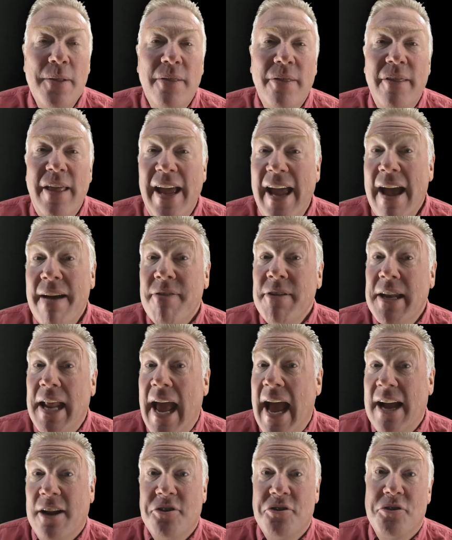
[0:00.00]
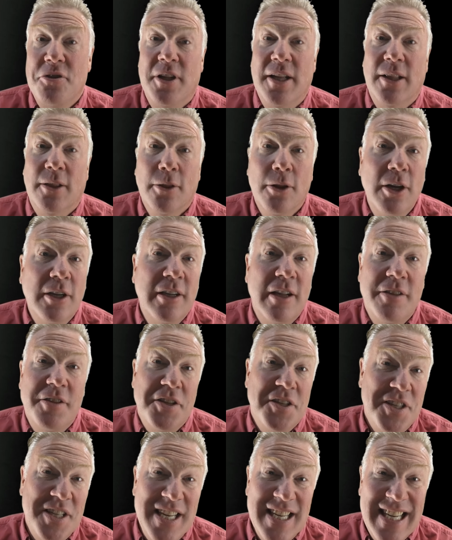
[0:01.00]
They haven't actually looked at
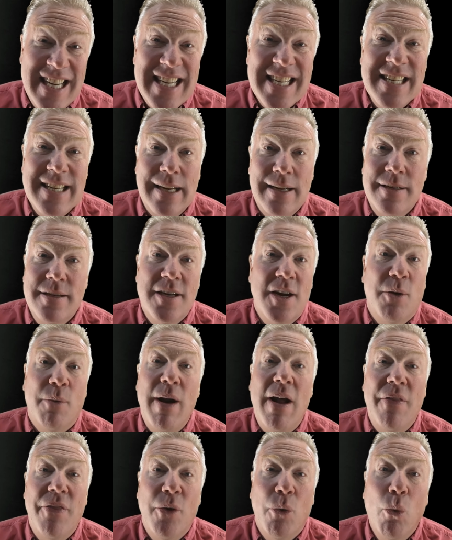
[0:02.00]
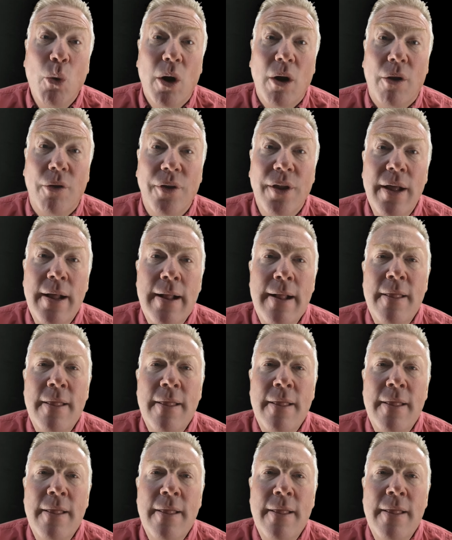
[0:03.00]
the statistics around the world.